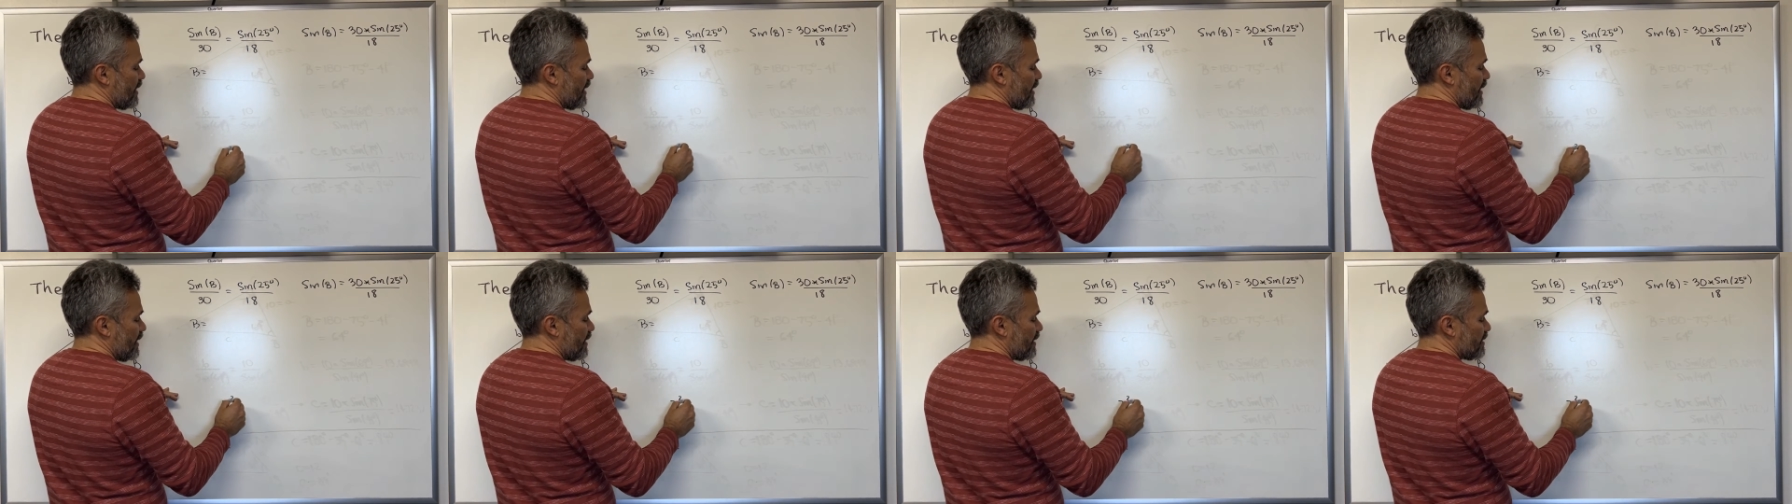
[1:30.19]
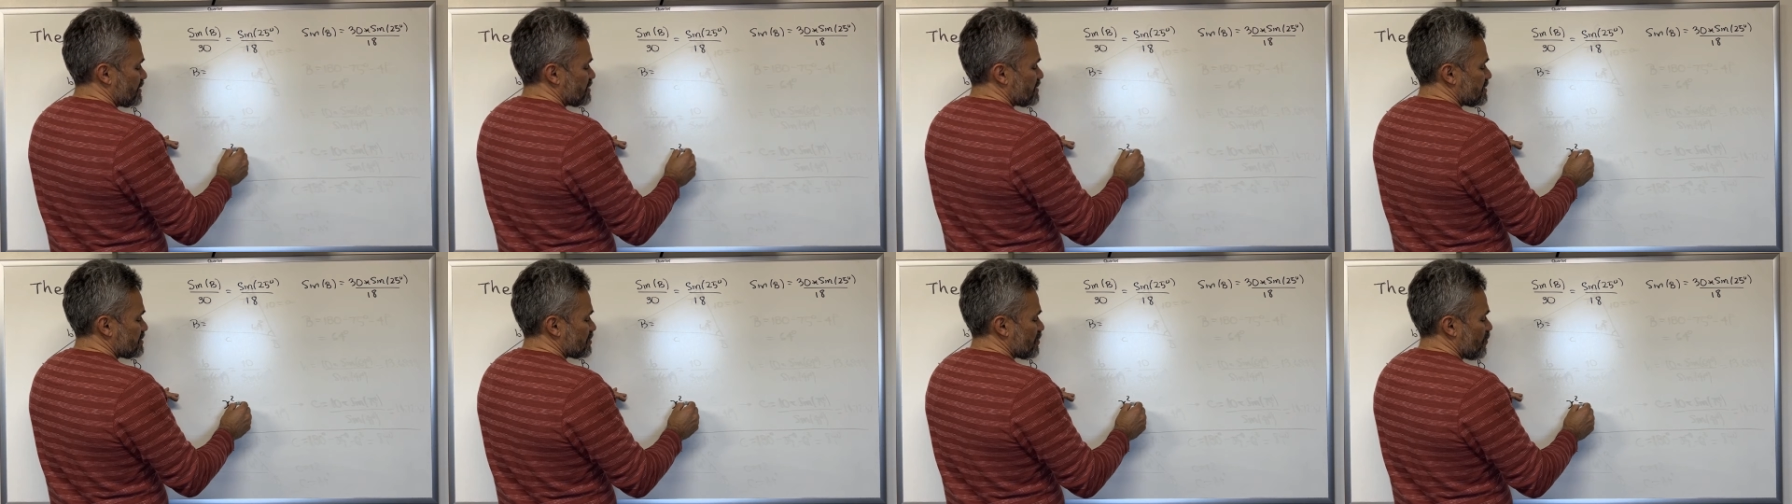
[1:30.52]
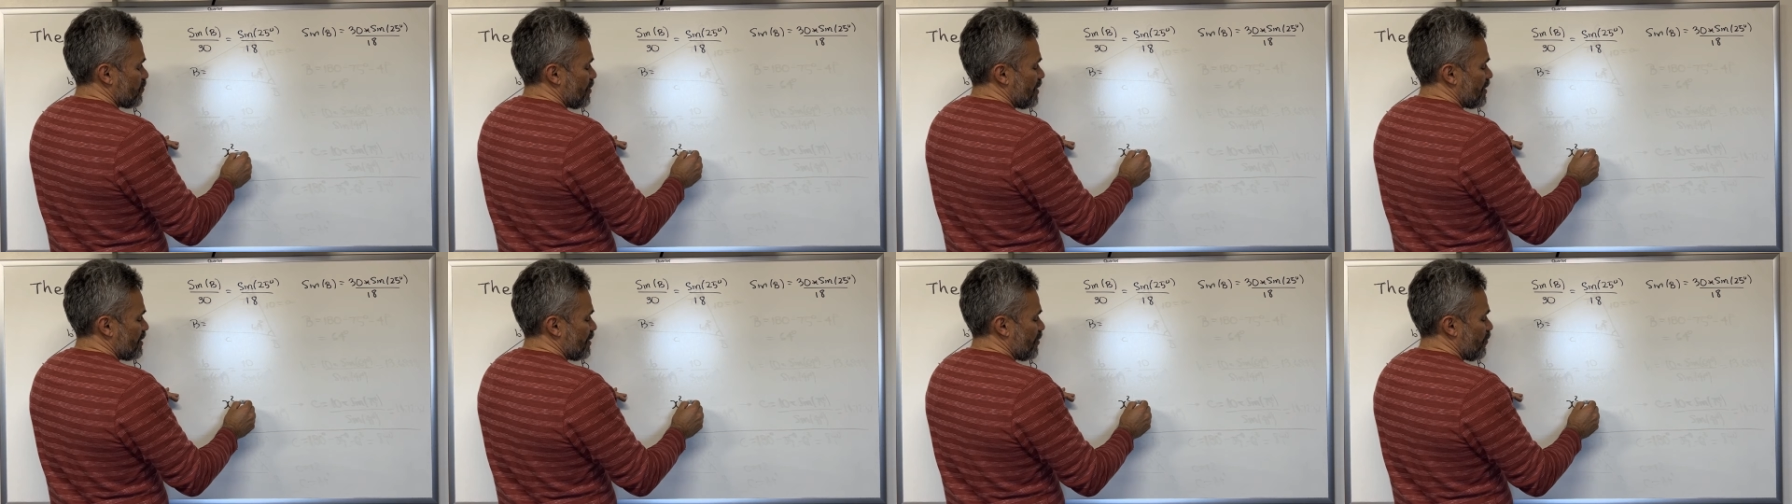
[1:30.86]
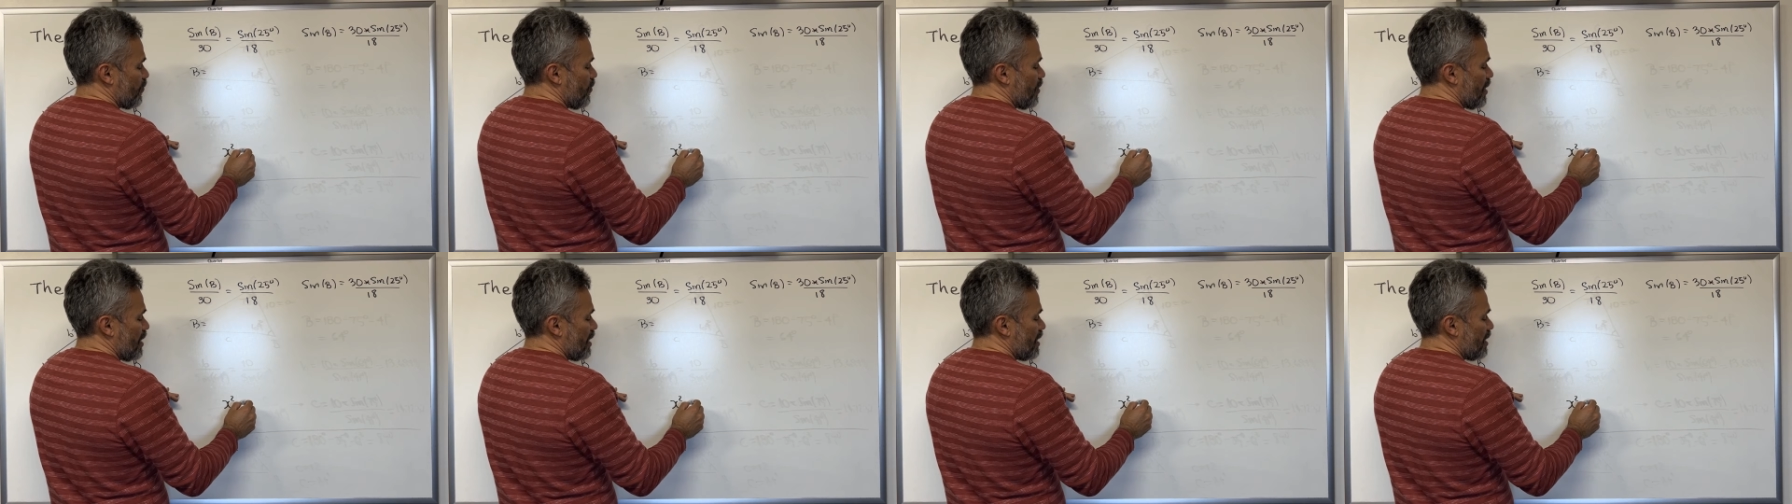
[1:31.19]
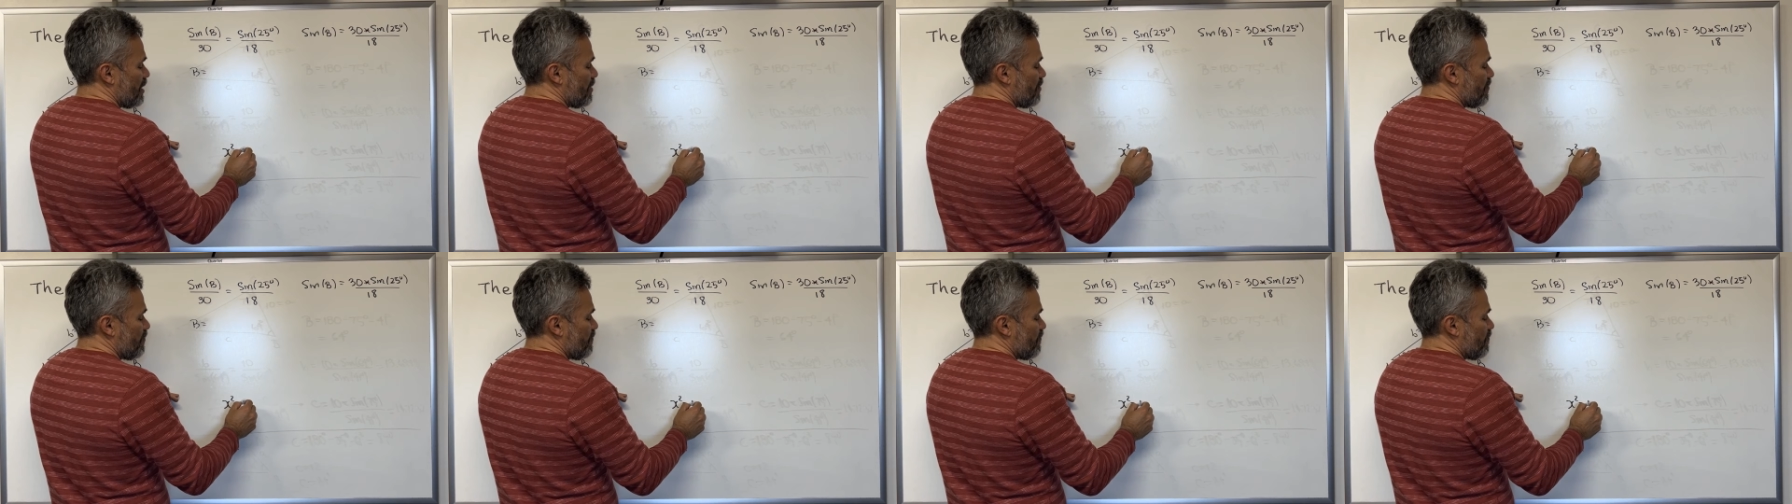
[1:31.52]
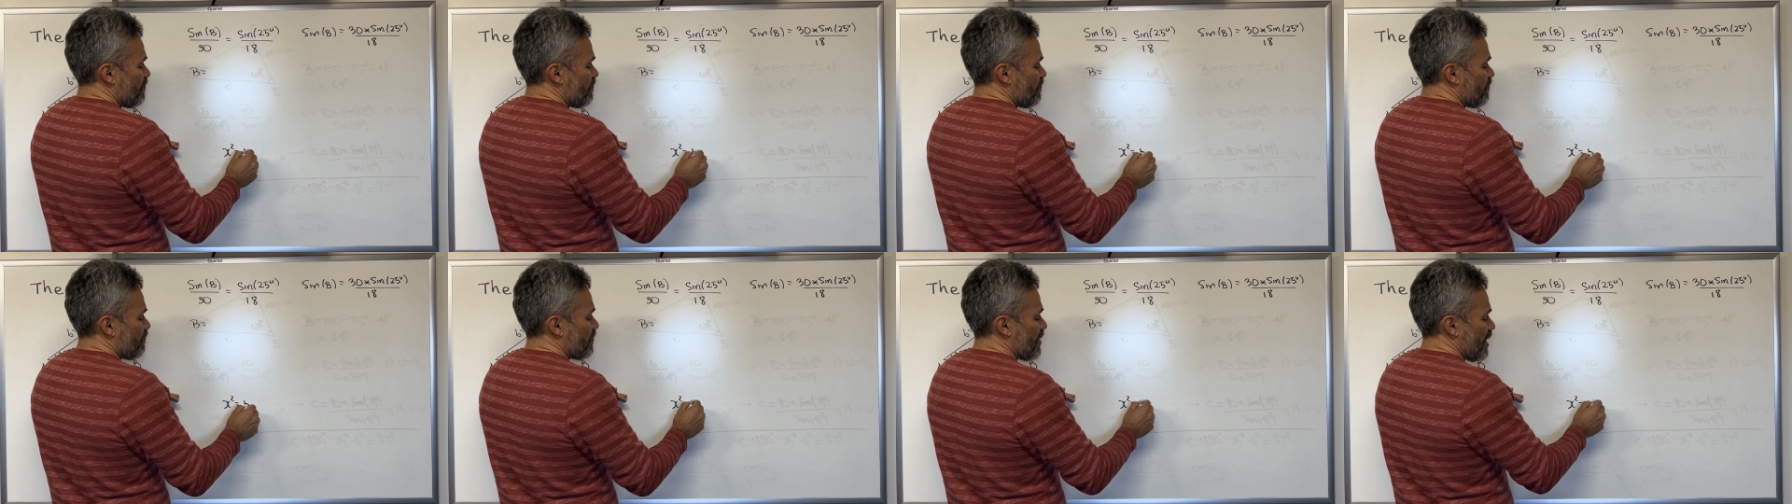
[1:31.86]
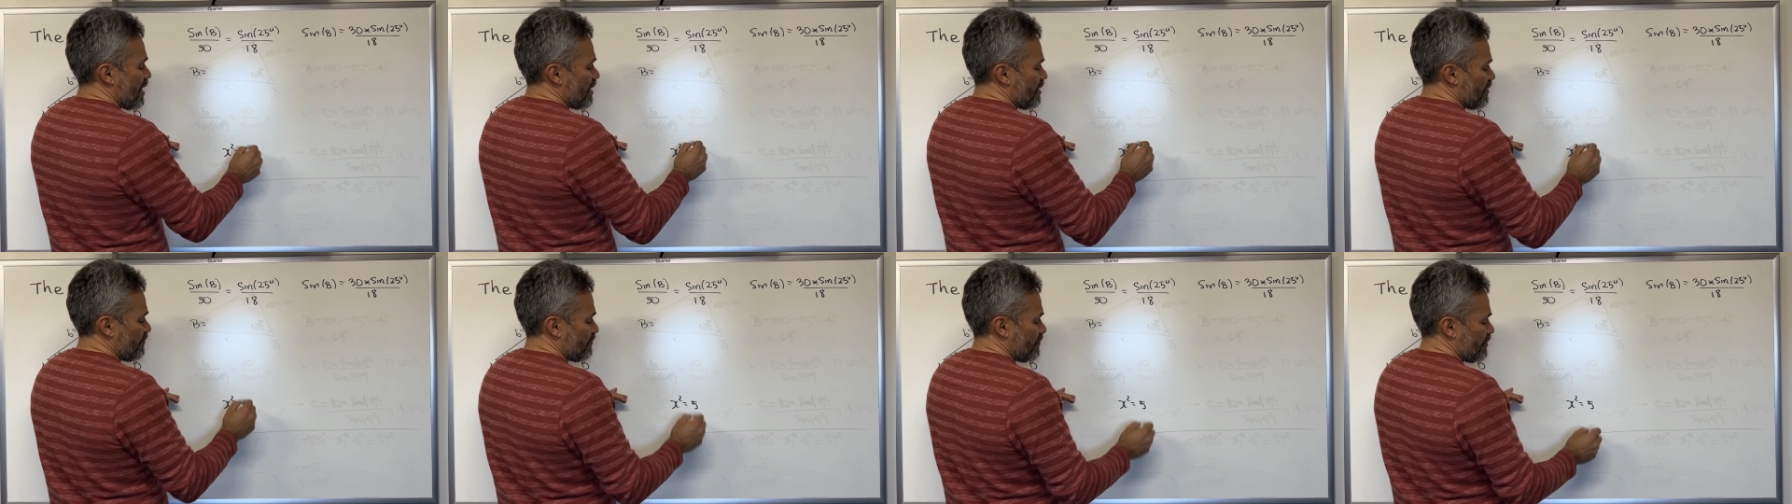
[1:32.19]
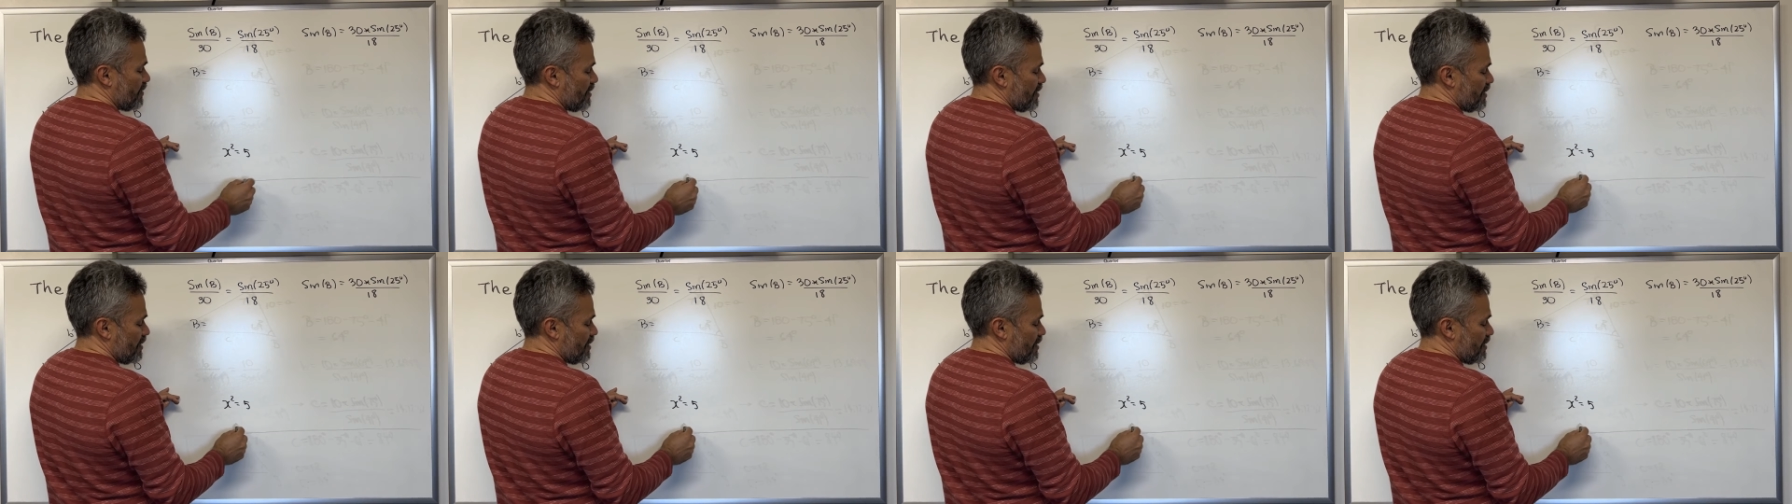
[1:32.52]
x squared equal 5.